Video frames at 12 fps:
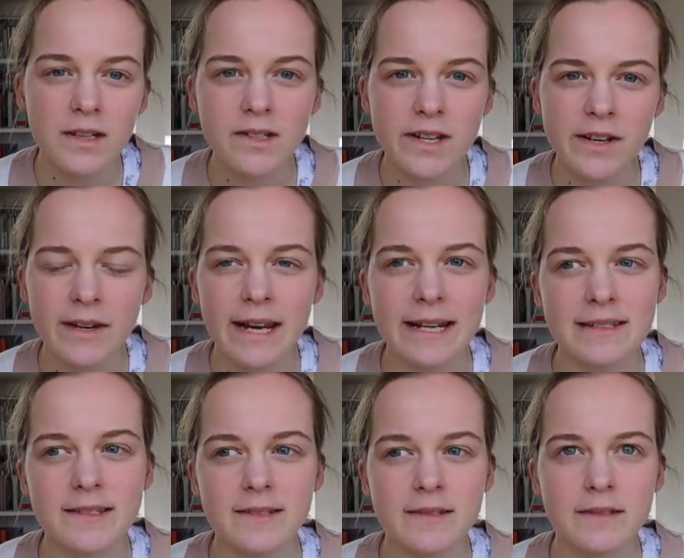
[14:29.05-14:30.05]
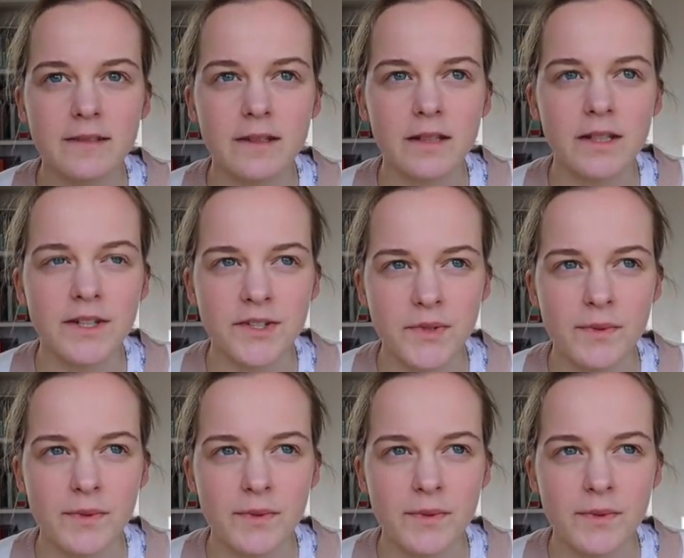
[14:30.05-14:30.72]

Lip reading: So it's used